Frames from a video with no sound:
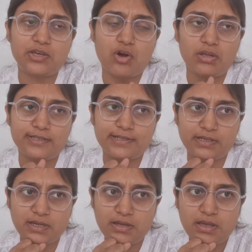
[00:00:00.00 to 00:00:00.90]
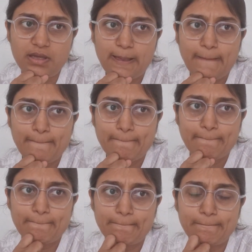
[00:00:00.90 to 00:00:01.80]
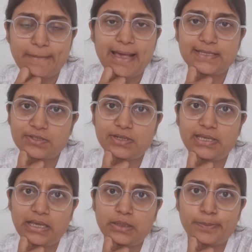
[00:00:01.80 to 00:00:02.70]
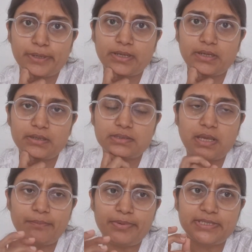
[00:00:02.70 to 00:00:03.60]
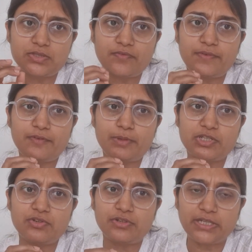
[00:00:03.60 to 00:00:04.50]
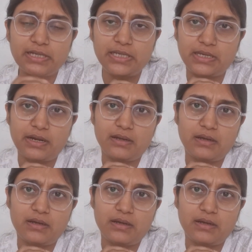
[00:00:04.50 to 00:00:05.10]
he calls it, has really helped. Some pieces of information really,